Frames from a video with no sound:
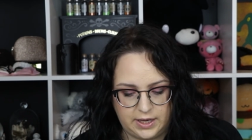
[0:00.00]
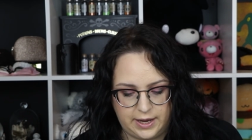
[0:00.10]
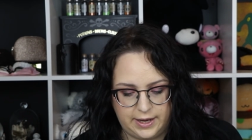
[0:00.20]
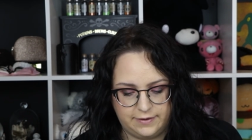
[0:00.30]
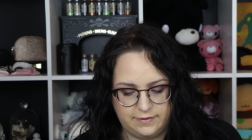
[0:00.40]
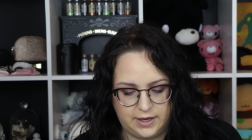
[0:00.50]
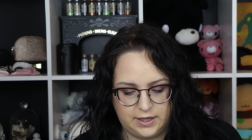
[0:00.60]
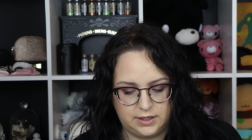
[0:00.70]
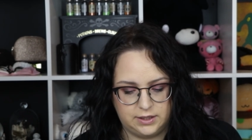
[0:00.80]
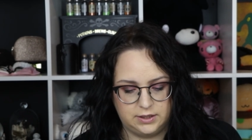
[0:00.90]
I have
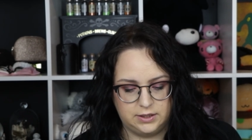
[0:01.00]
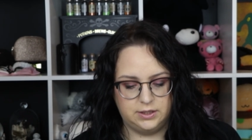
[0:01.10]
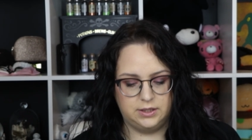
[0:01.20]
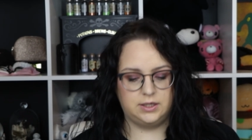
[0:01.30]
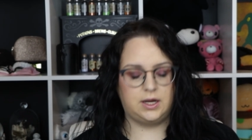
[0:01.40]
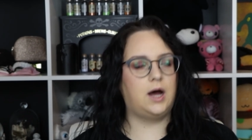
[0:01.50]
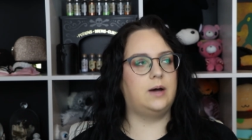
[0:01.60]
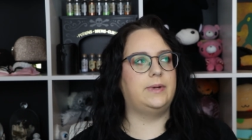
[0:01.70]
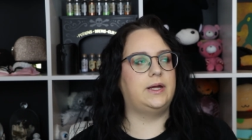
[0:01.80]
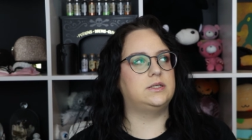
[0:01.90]
had
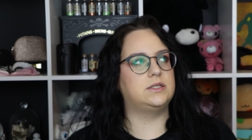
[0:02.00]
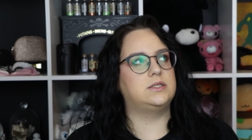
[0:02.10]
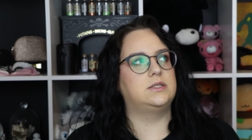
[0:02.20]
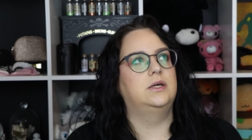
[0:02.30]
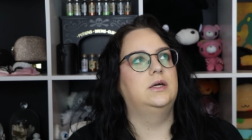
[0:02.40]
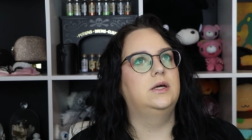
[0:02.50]
comments